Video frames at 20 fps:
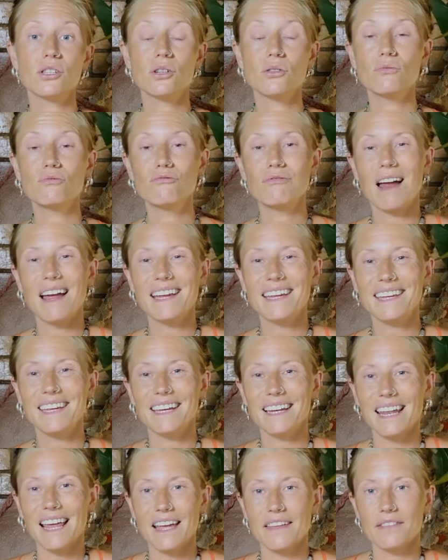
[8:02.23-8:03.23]
to
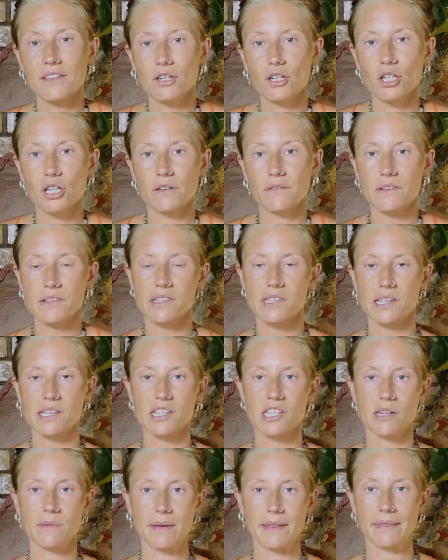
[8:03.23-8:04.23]
regulate the nervous
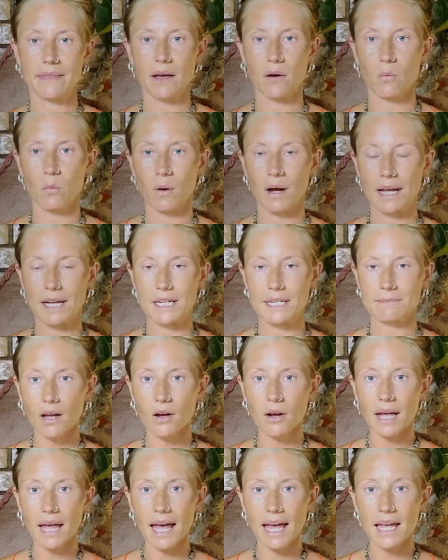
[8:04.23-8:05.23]
system in that way,
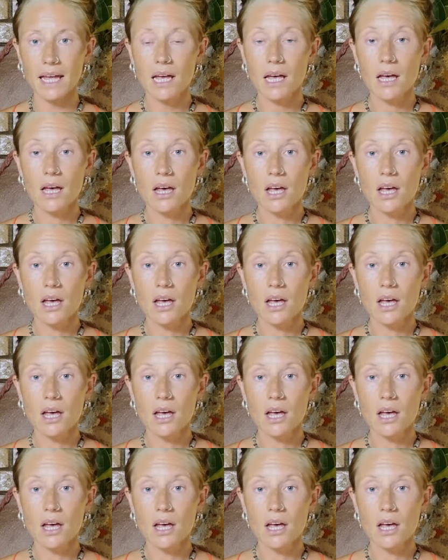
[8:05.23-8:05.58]
okay?